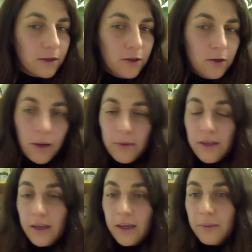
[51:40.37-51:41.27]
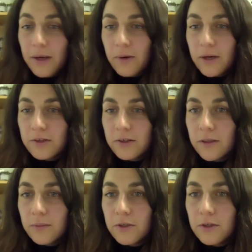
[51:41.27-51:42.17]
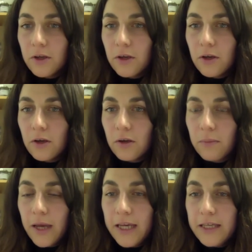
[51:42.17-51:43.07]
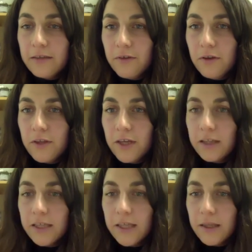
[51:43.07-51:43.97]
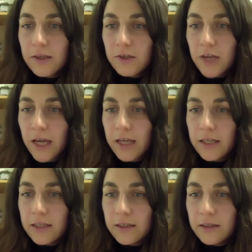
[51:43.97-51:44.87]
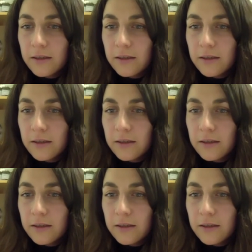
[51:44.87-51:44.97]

you might be thinking about questions, I'm just going to paste a few things in the chat.